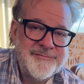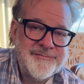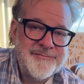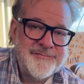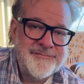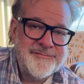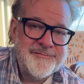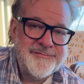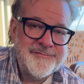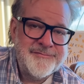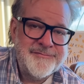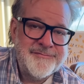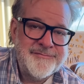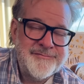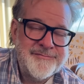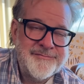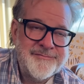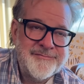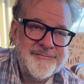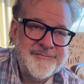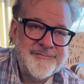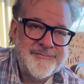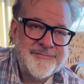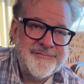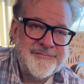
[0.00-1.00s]

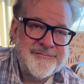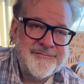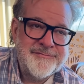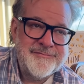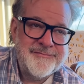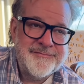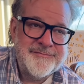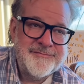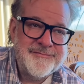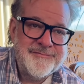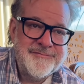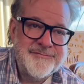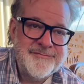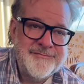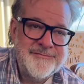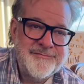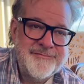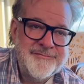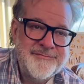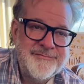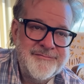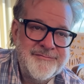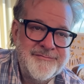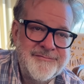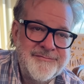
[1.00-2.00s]

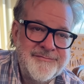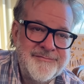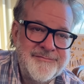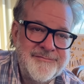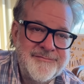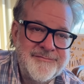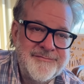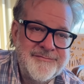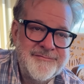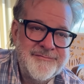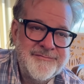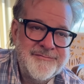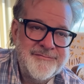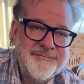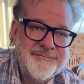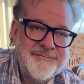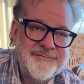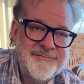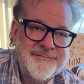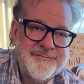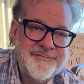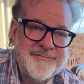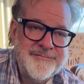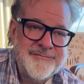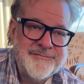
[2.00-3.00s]

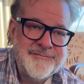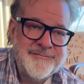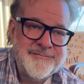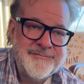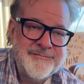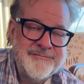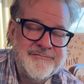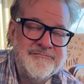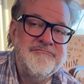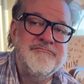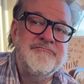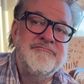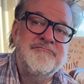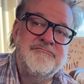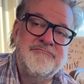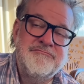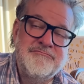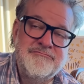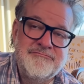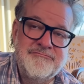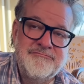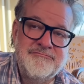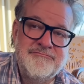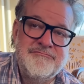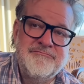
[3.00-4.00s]

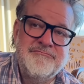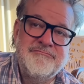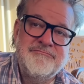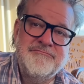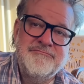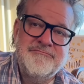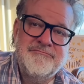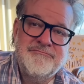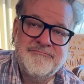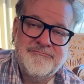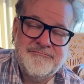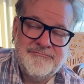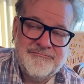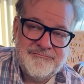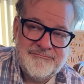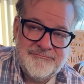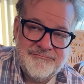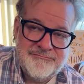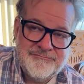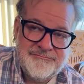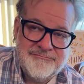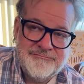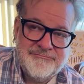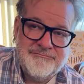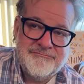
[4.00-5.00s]

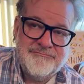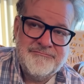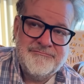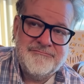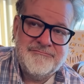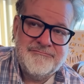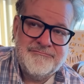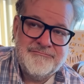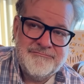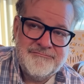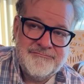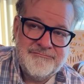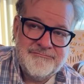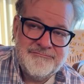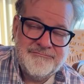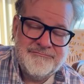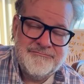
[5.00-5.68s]
[no speech]